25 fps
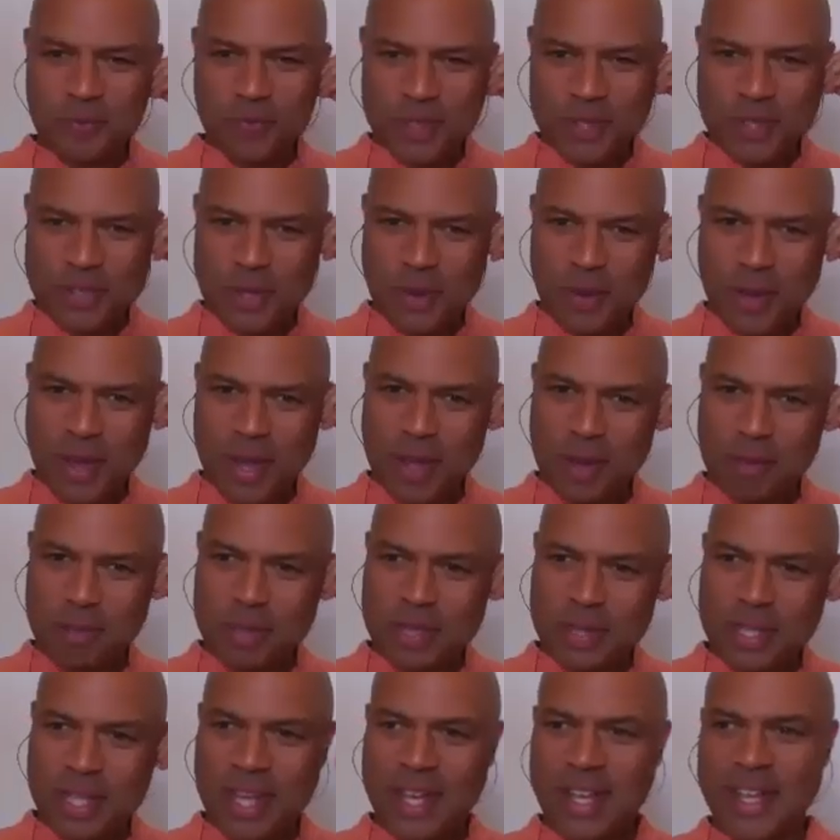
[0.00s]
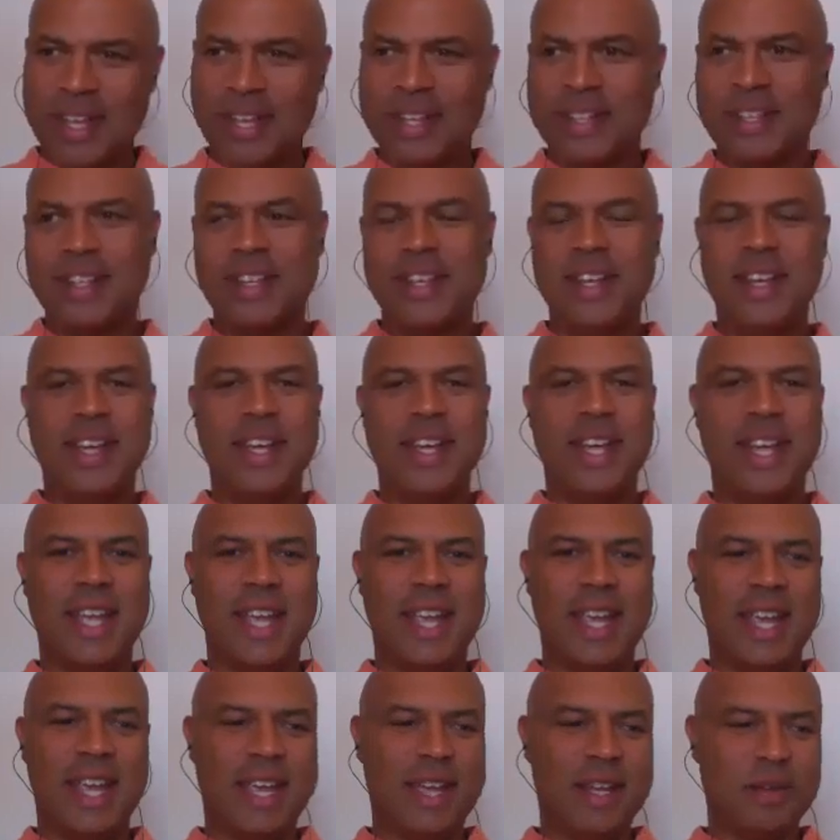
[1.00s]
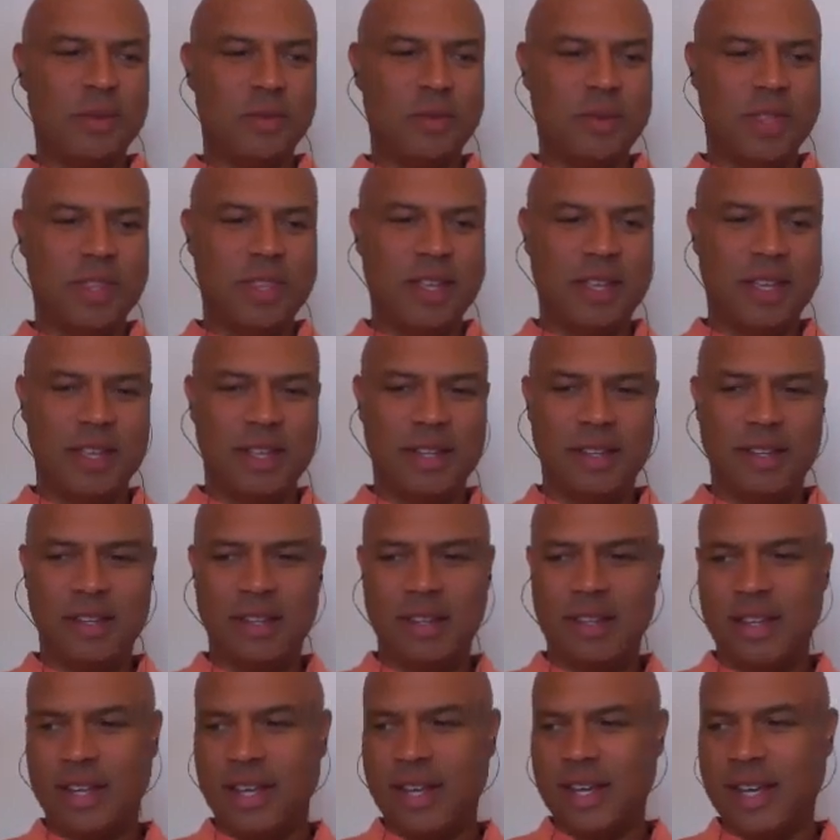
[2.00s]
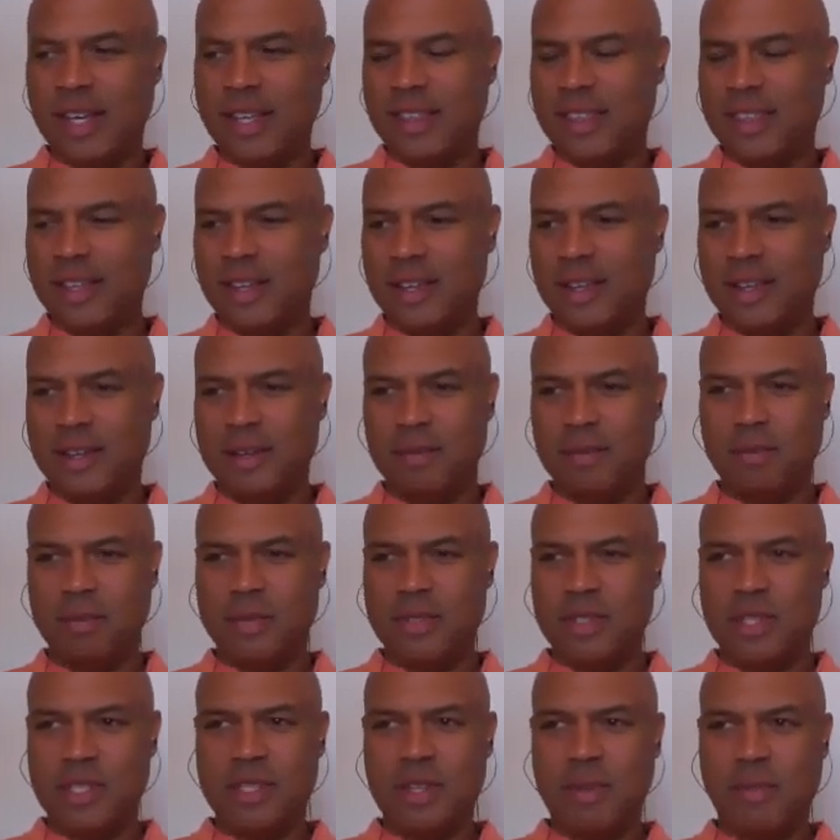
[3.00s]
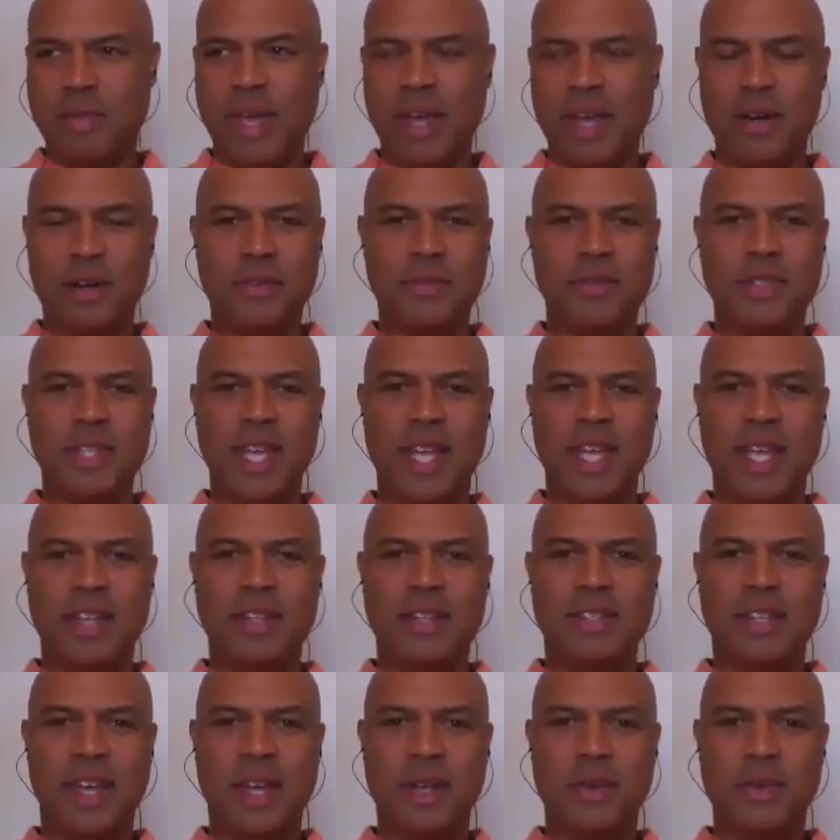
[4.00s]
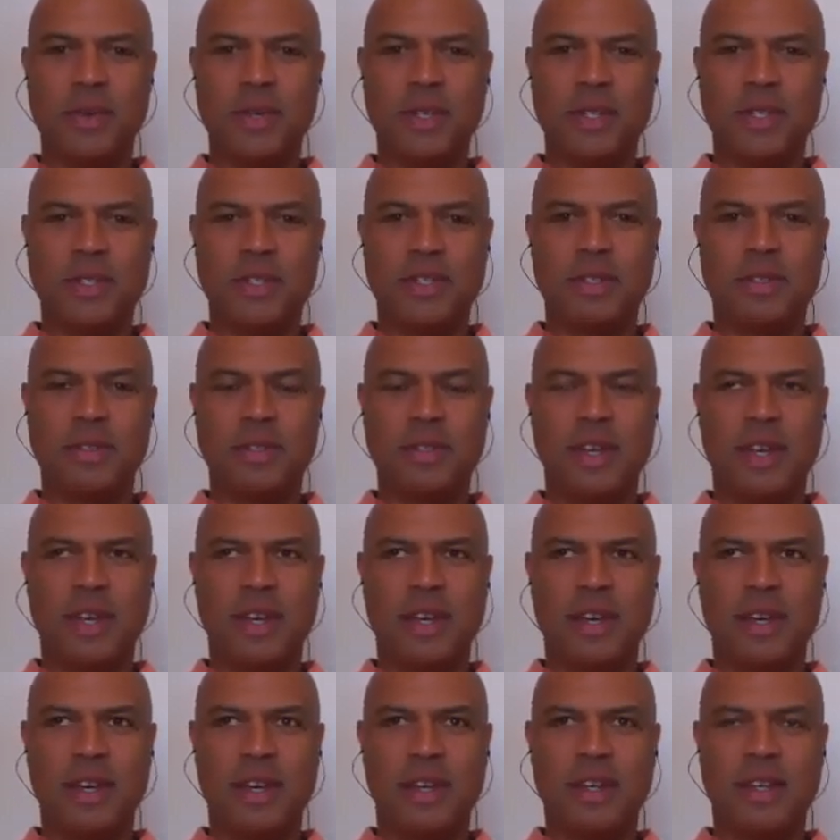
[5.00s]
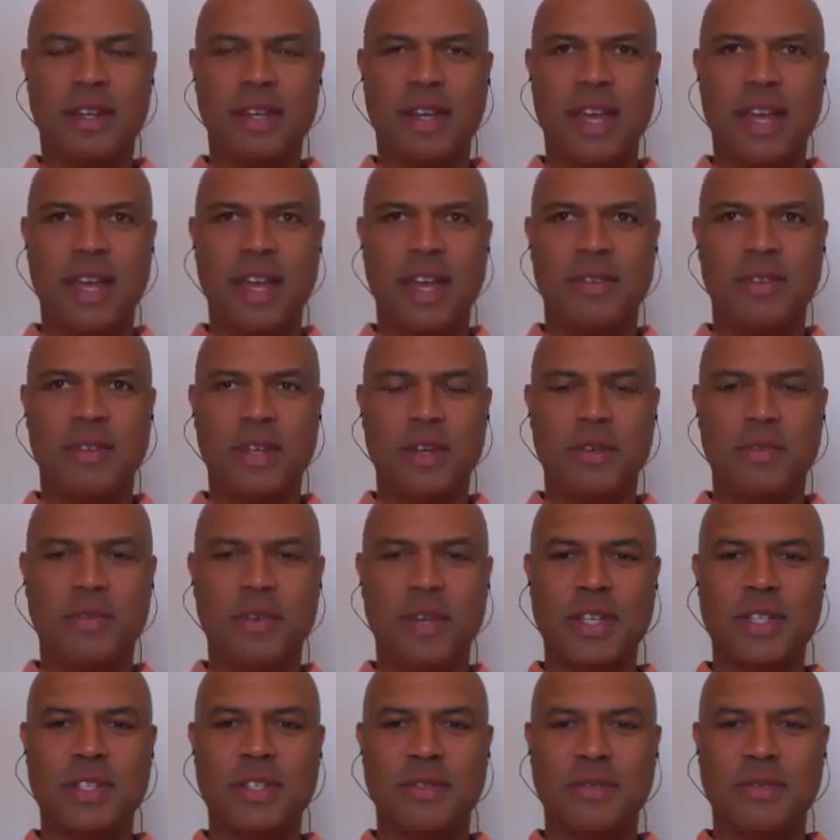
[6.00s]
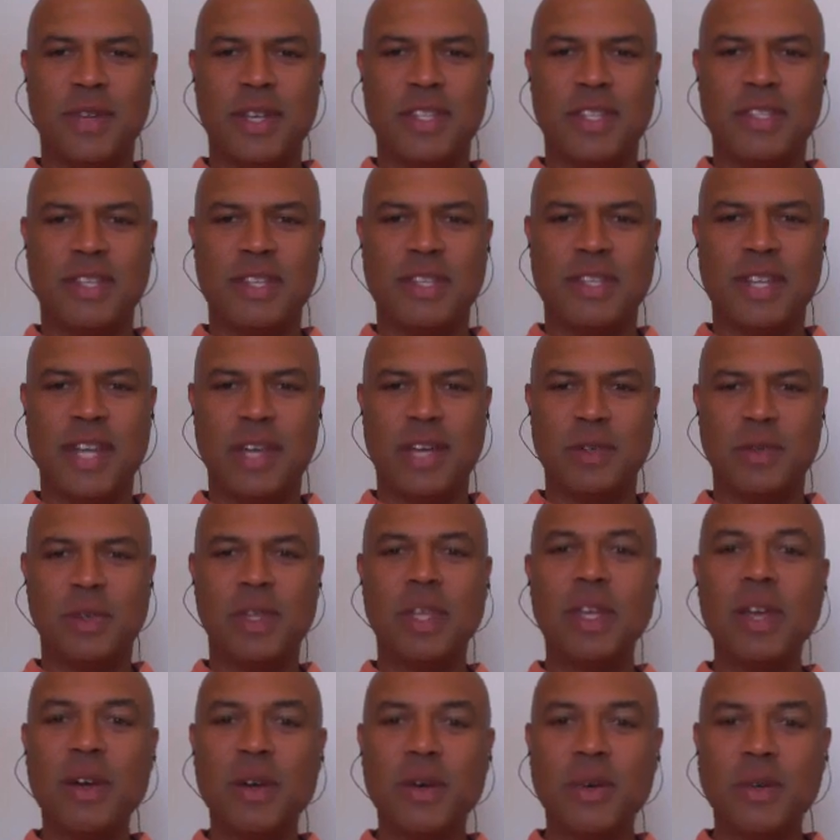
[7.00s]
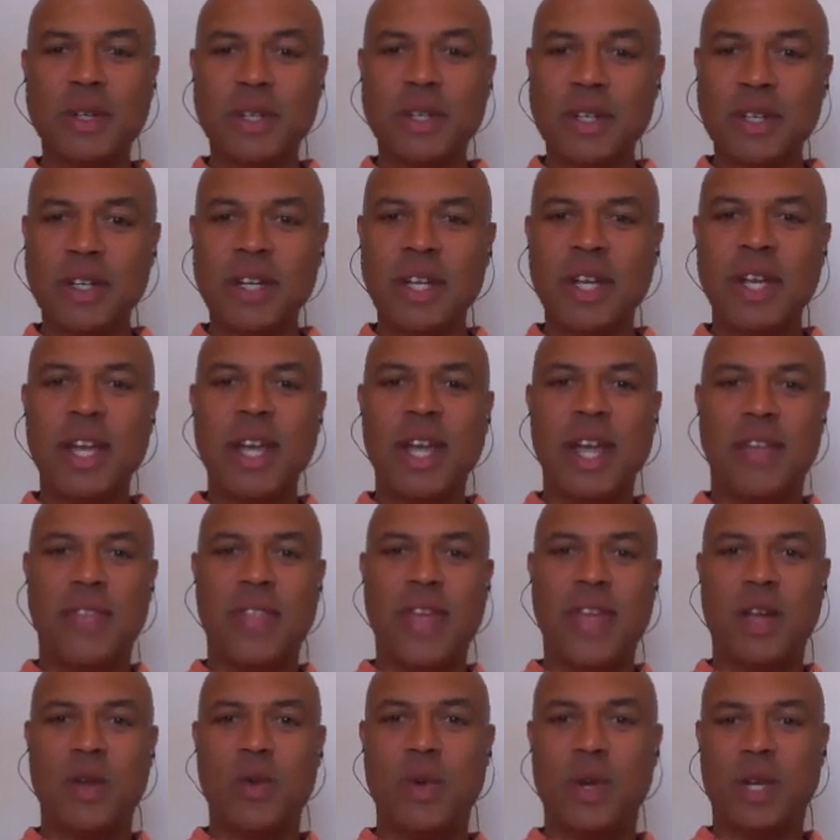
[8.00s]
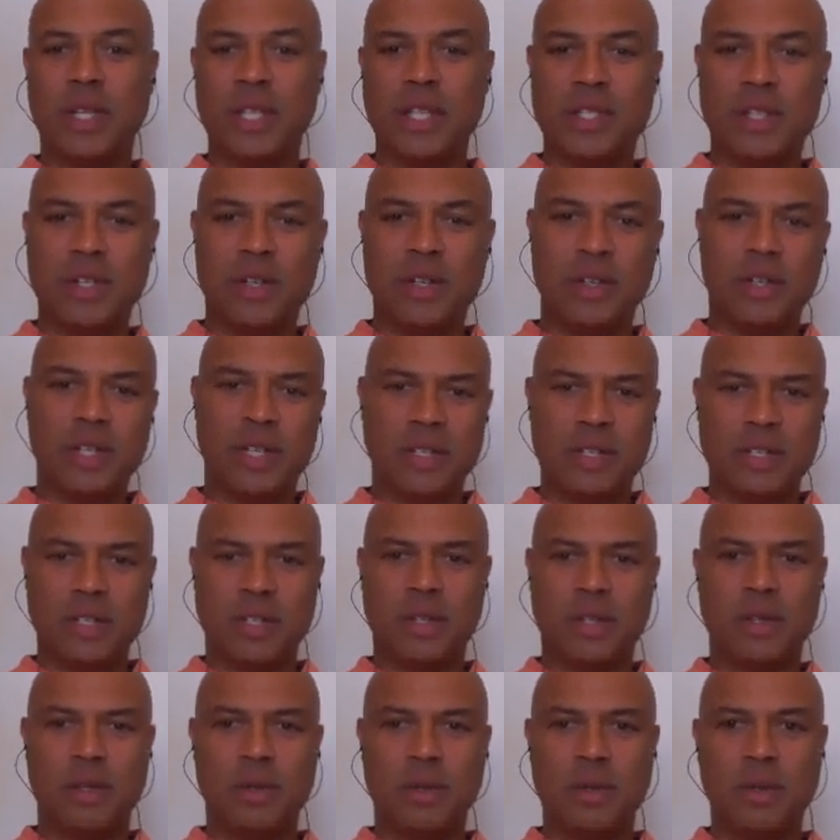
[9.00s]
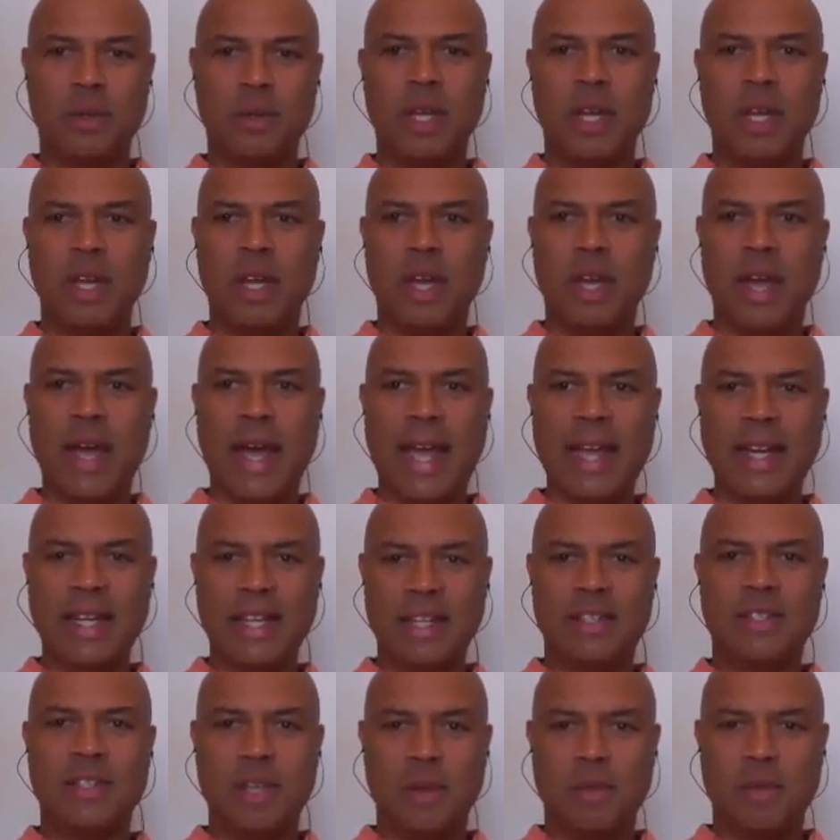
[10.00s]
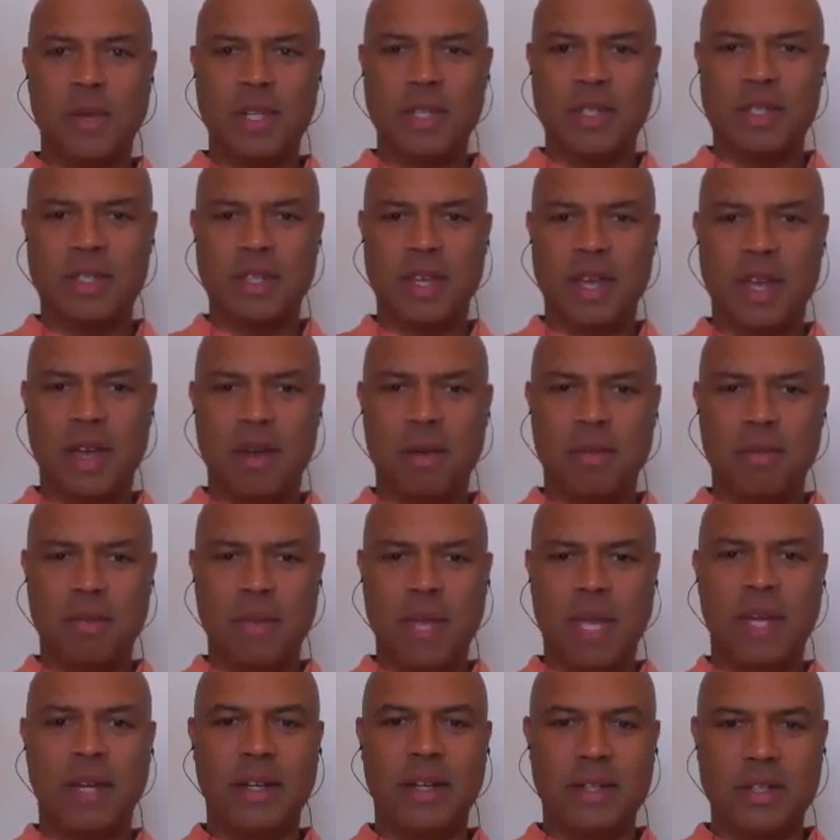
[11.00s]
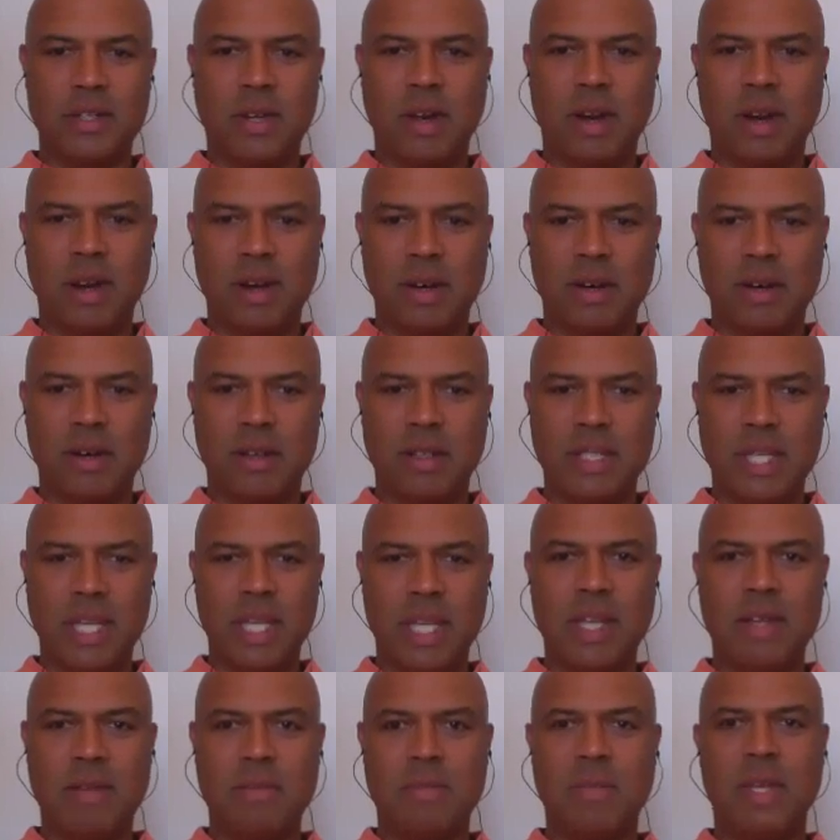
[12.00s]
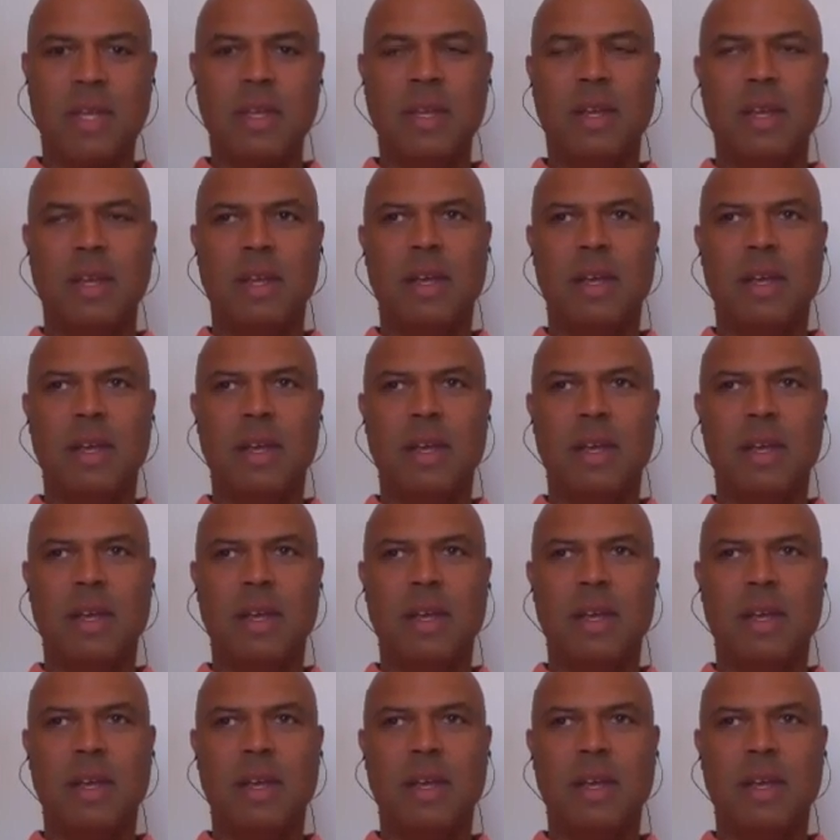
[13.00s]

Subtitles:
So I applied, and within, I think, just a matter of days, I was having a face-to-face sit down with the owner, and that quickly turned into, I need someone to help manage our team.